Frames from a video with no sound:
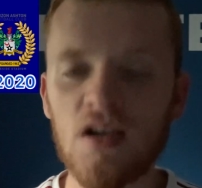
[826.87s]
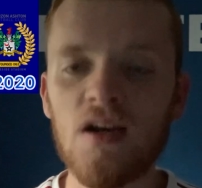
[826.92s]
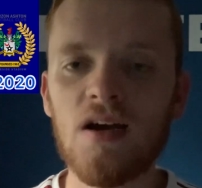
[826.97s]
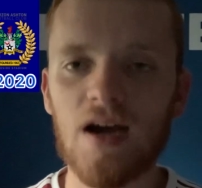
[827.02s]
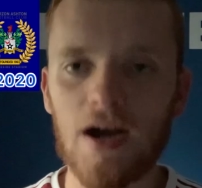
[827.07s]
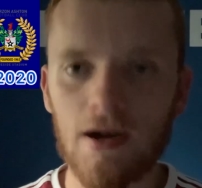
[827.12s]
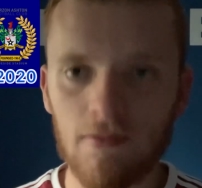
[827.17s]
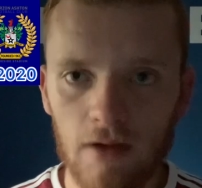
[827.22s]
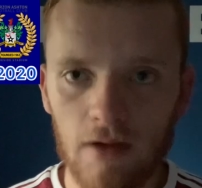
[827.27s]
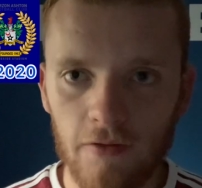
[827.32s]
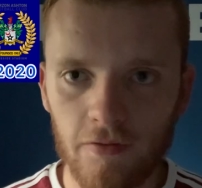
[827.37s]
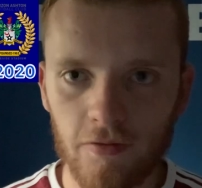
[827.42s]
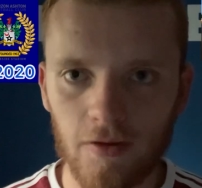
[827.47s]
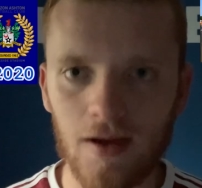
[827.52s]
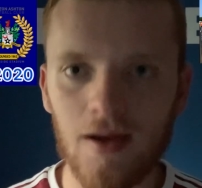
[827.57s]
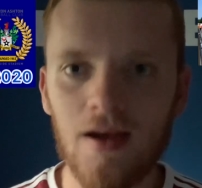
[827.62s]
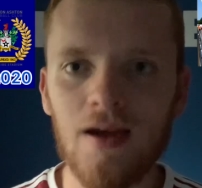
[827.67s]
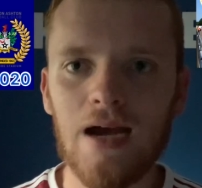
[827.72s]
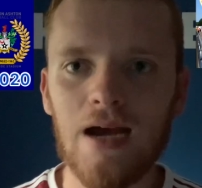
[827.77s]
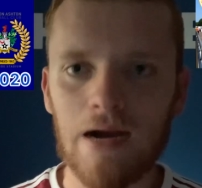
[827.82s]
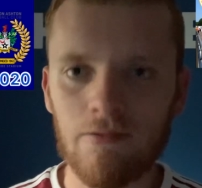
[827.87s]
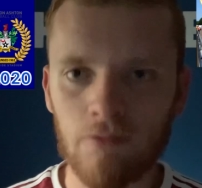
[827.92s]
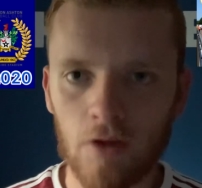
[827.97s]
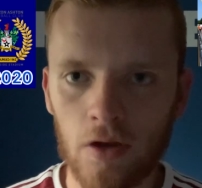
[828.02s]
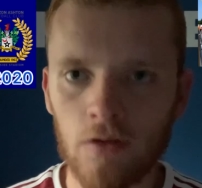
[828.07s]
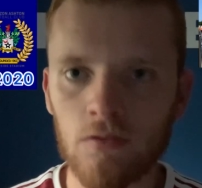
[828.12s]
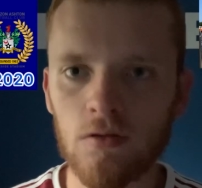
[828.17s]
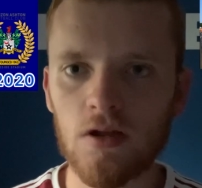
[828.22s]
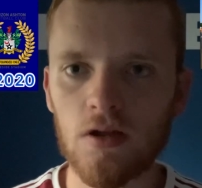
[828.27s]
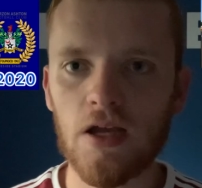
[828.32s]
However, our
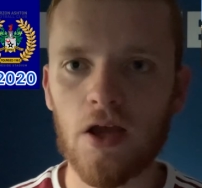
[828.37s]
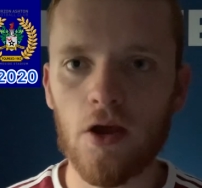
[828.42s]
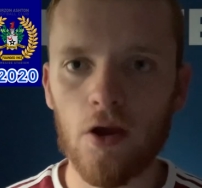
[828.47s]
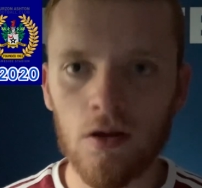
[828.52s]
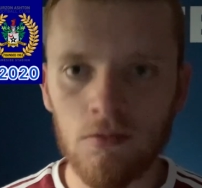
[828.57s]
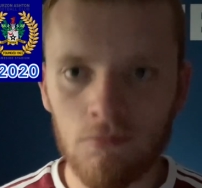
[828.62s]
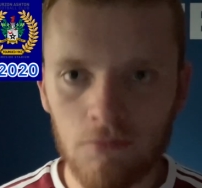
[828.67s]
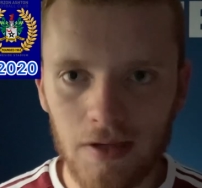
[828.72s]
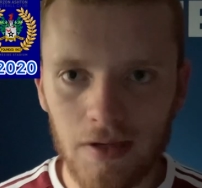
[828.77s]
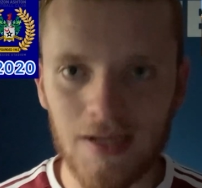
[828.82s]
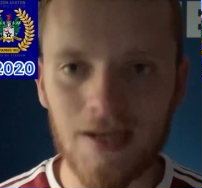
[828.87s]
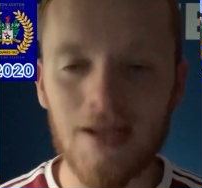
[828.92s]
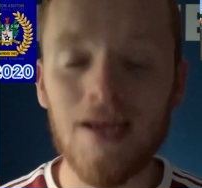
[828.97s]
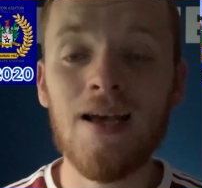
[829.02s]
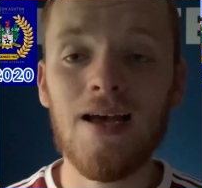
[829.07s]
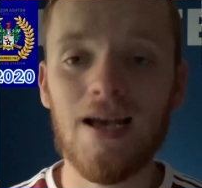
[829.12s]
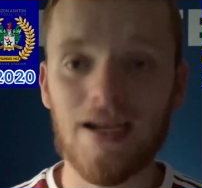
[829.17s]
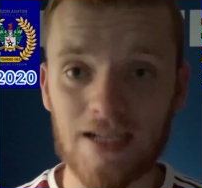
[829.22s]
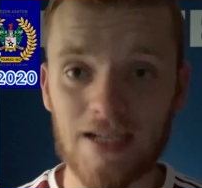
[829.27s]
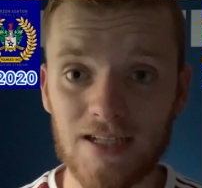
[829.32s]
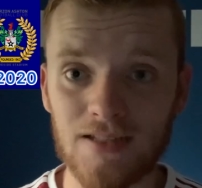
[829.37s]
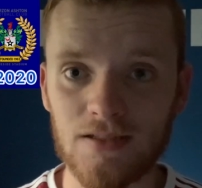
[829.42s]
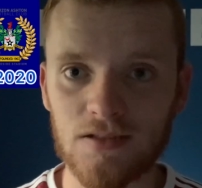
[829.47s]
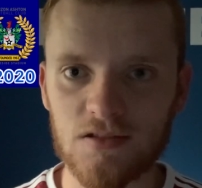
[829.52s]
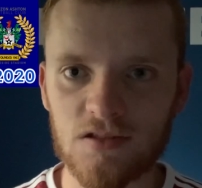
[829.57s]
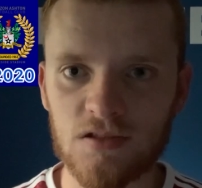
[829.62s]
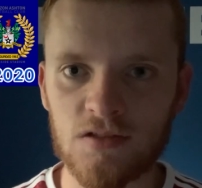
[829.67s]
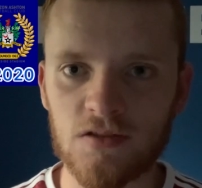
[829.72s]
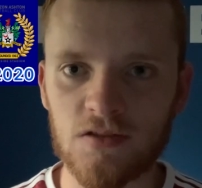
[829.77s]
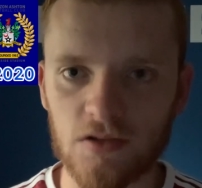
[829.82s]
only home win
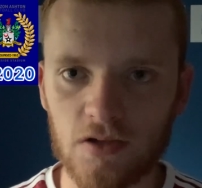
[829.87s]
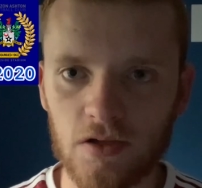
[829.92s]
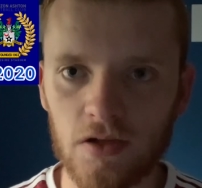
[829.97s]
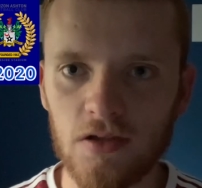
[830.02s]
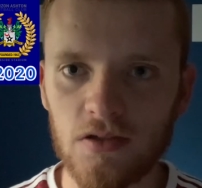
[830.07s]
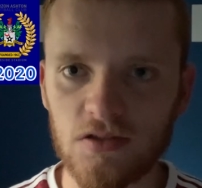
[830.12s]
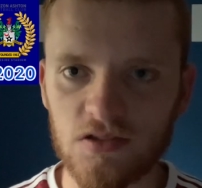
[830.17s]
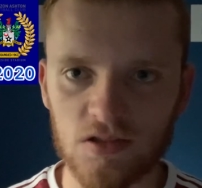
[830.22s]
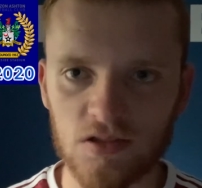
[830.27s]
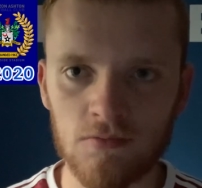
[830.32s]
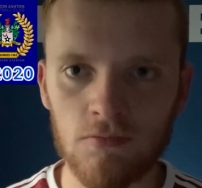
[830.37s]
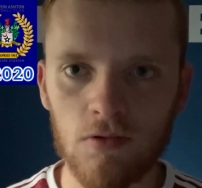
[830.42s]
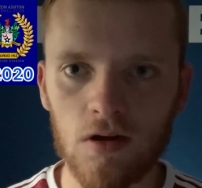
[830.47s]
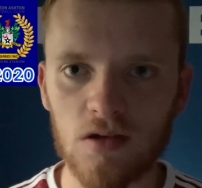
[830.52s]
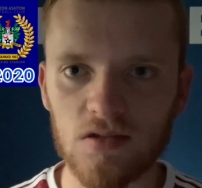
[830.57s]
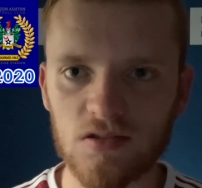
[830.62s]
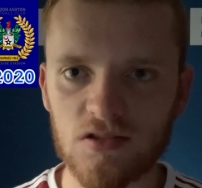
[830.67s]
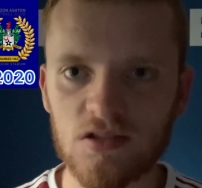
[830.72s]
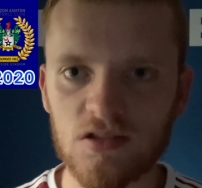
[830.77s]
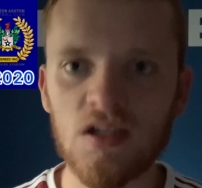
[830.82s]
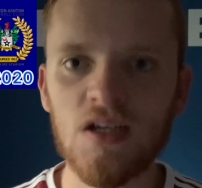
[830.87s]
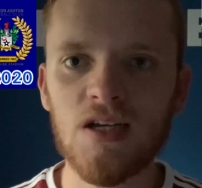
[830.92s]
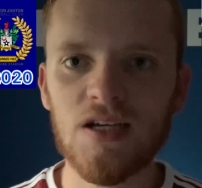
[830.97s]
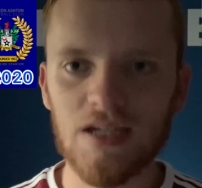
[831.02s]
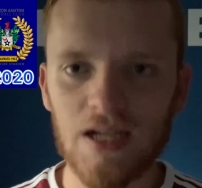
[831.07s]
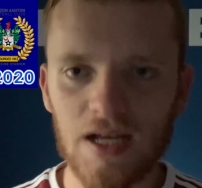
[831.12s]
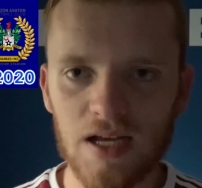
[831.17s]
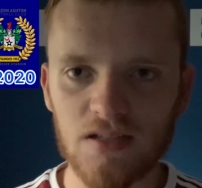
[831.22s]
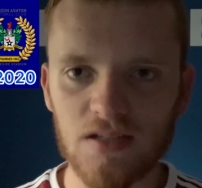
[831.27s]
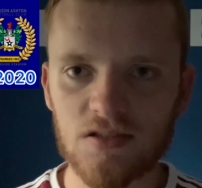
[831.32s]
against Curzon was
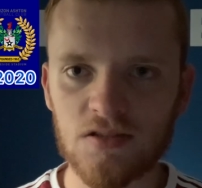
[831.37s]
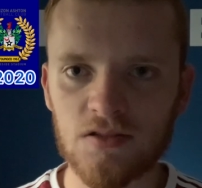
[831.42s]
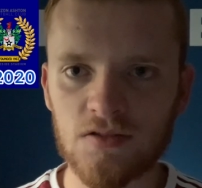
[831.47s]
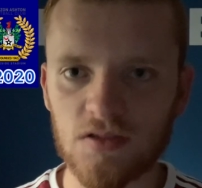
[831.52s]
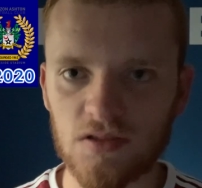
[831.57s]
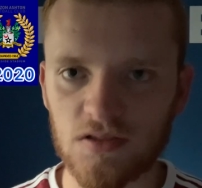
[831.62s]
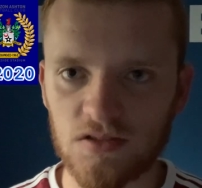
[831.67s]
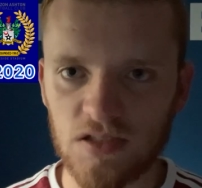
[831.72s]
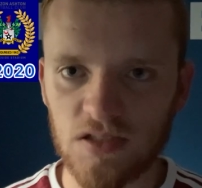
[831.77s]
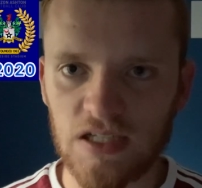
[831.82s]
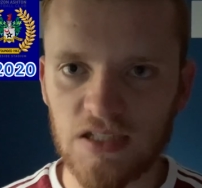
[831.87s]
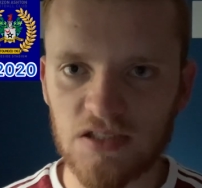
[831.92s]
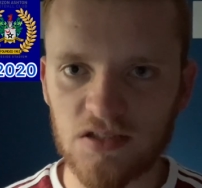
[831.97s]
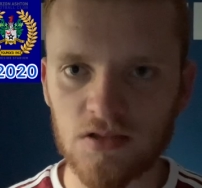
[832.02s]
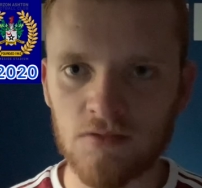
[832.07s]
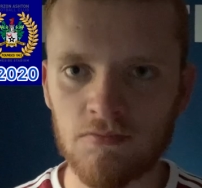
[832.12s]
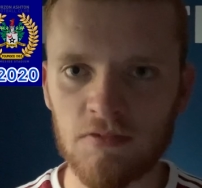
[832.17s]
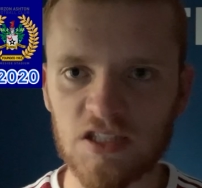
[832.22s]
last season,